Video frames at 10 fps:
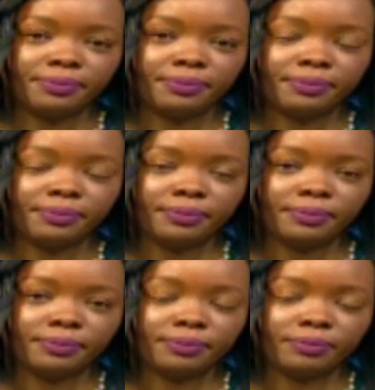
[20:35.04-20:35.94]

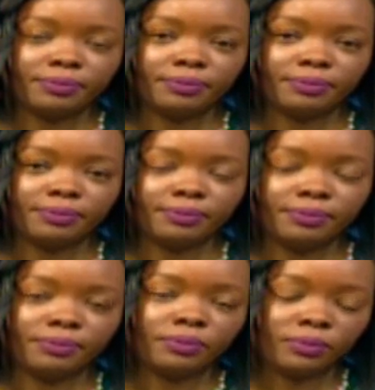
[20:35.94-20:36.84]

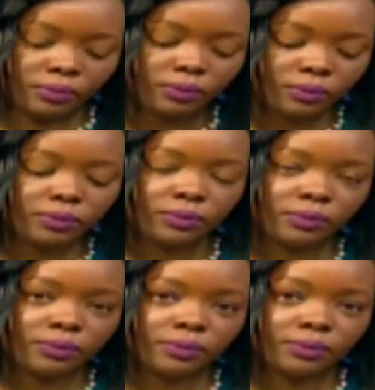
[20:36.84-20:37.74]

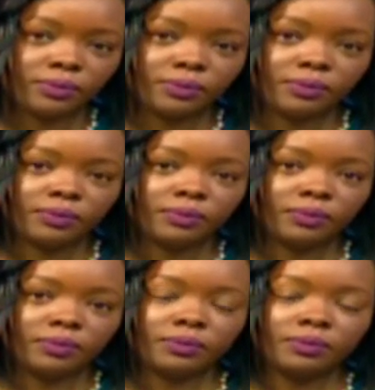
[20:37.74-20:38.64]

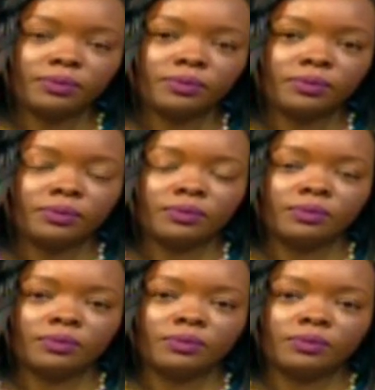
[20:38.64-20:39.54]

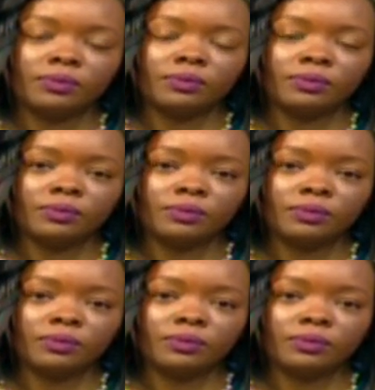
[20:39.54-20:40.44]

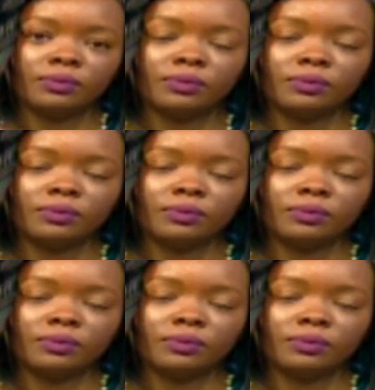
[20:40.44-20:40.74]
The person shown says nothing.